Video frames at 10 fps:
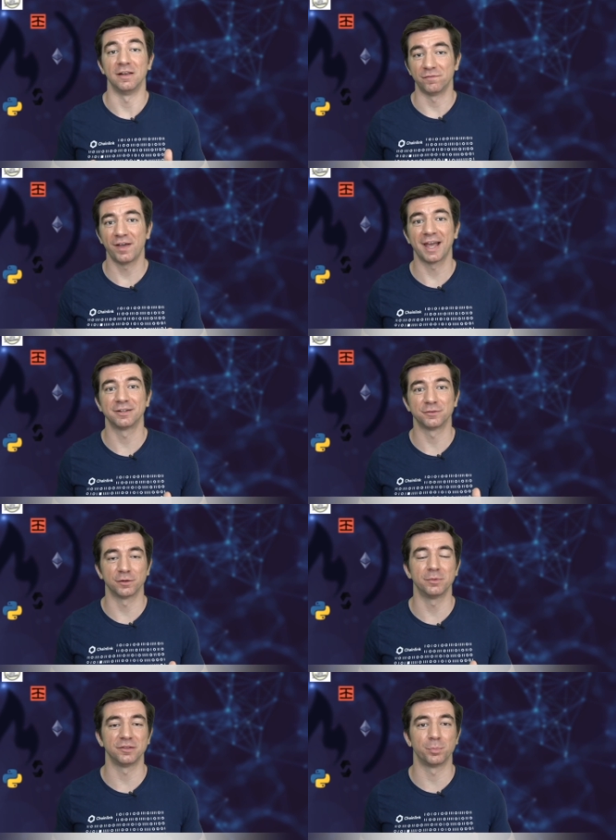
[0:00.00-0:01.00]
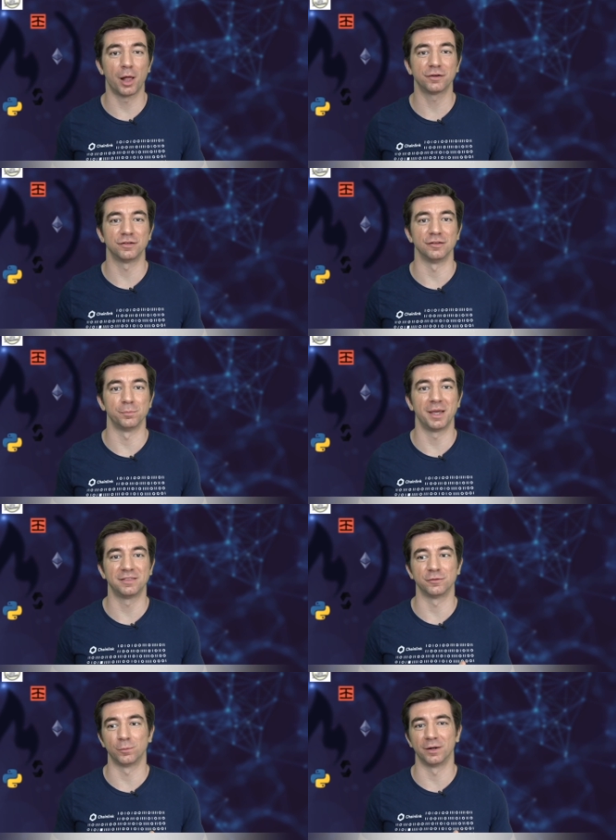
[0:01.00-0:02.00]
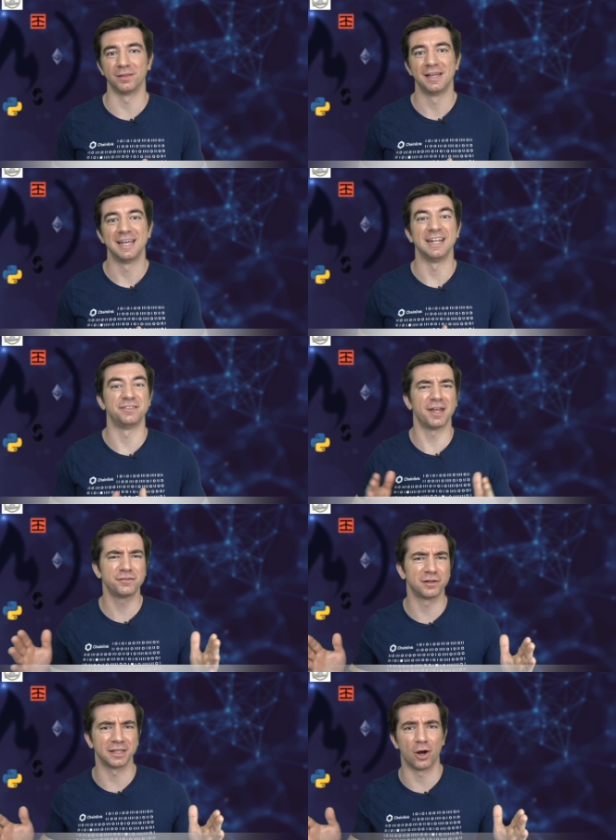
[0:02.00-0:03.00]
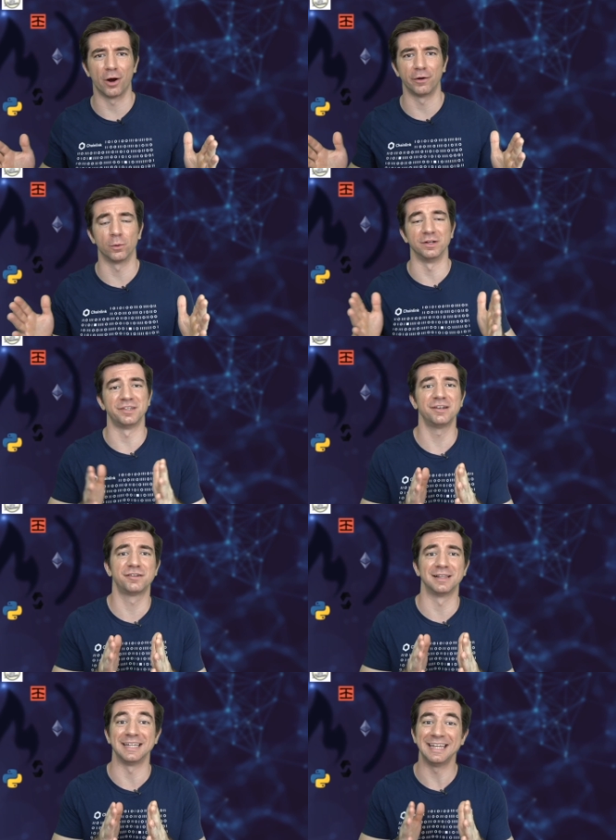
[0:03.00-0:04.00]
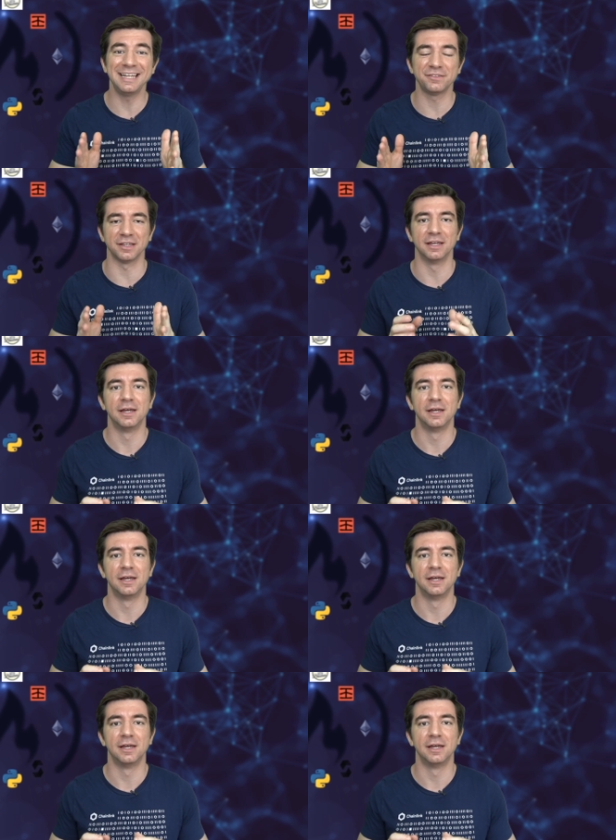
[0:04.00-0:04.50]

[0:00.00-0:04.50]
In fact, some of these blockchains make this riddle intentionally hard or intentionally easy